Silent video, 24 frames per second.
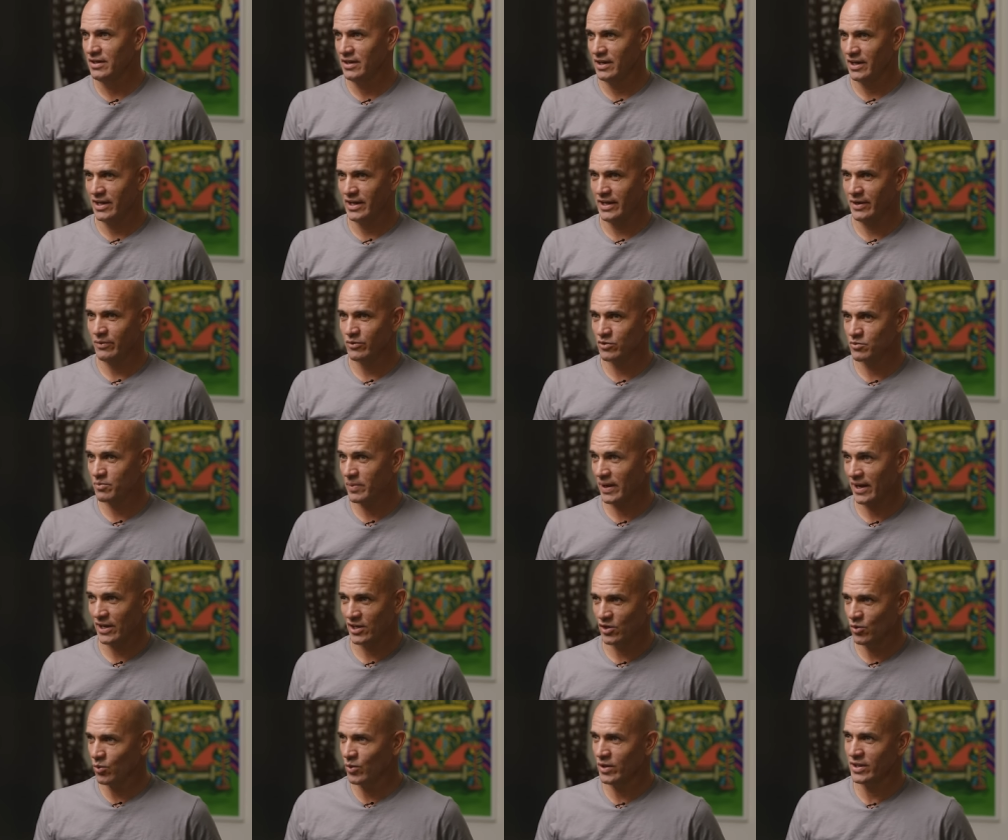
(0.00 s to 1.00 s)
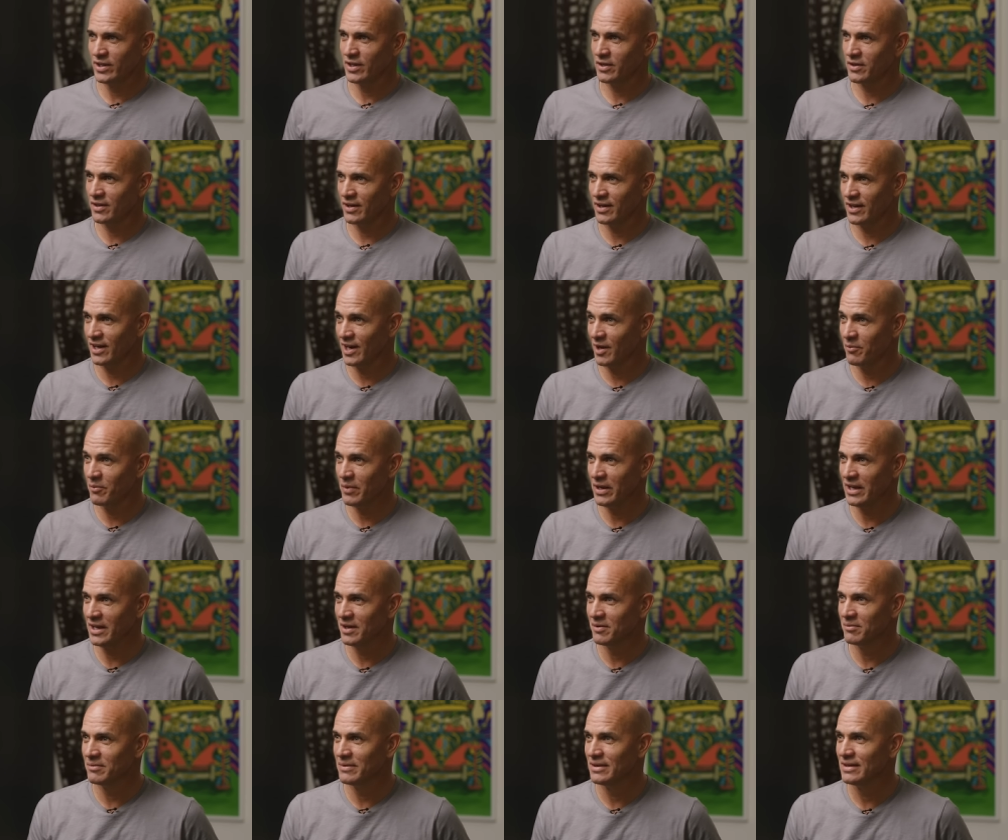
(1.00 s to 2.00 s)
and he was pegged to win the thing, and I beat
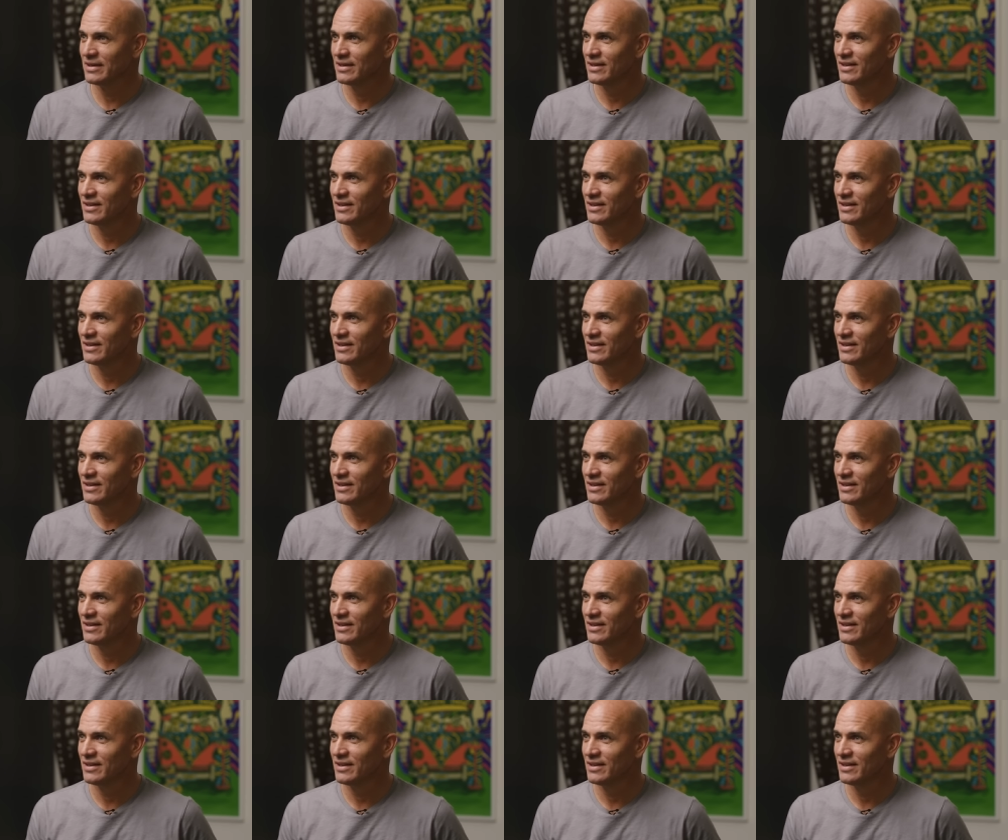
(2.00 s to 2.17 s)
him.